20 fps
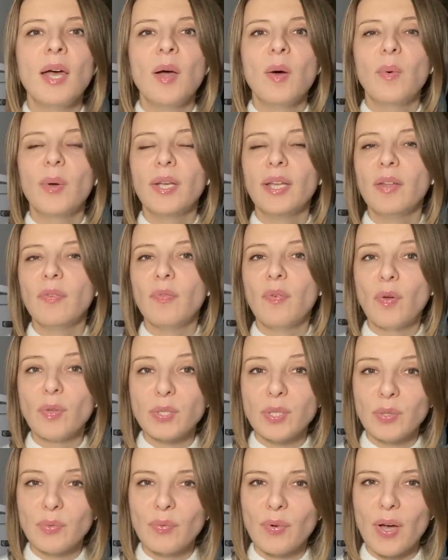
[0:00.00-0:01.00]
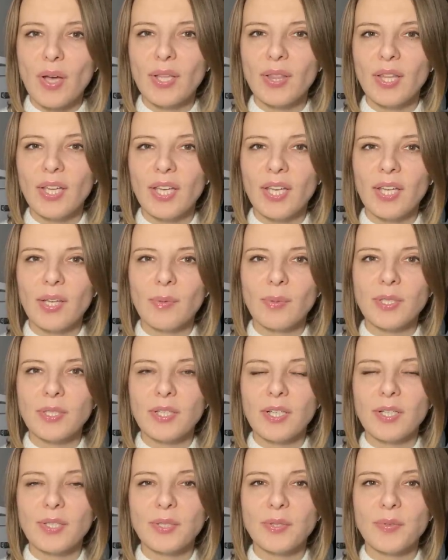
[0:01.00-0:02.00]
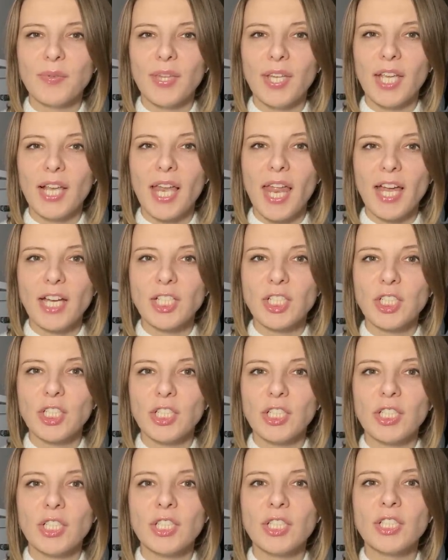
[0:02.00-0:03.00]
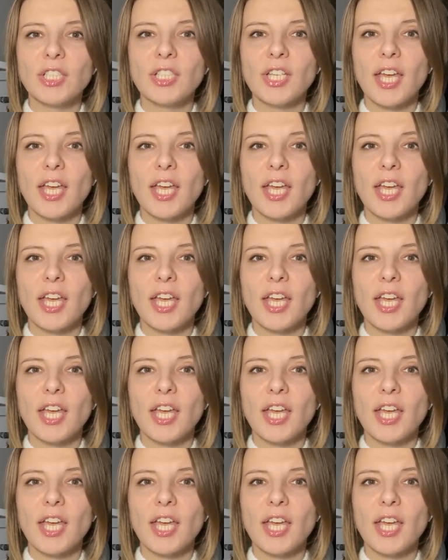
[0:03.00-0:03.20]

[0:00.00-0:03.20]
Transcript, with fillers: when he falsified the results of the elections